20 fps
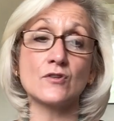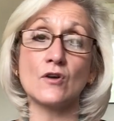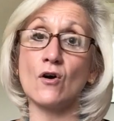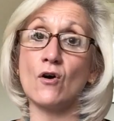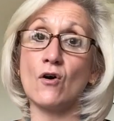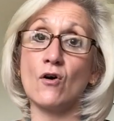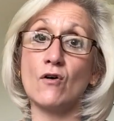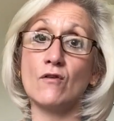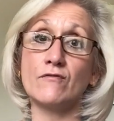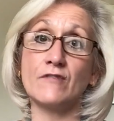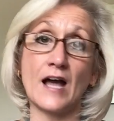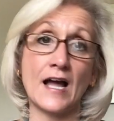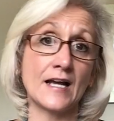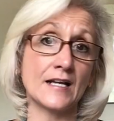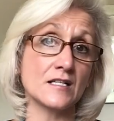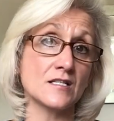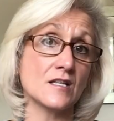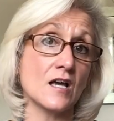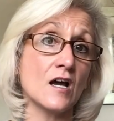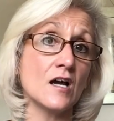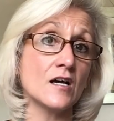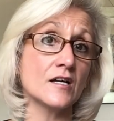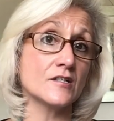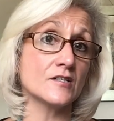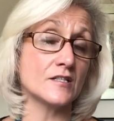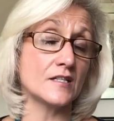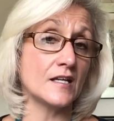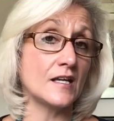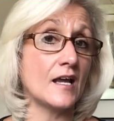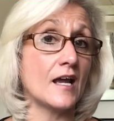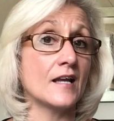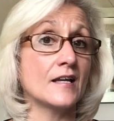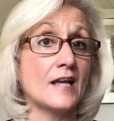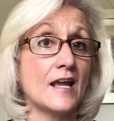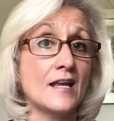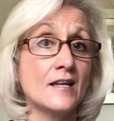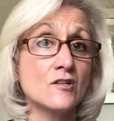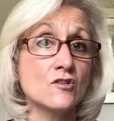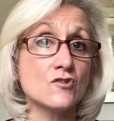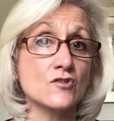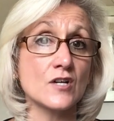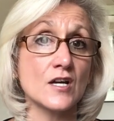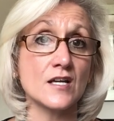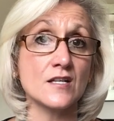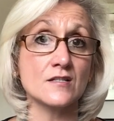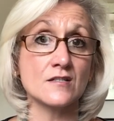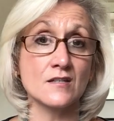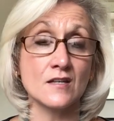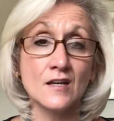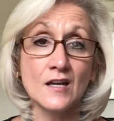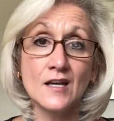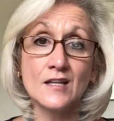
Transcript: of anxiety and interest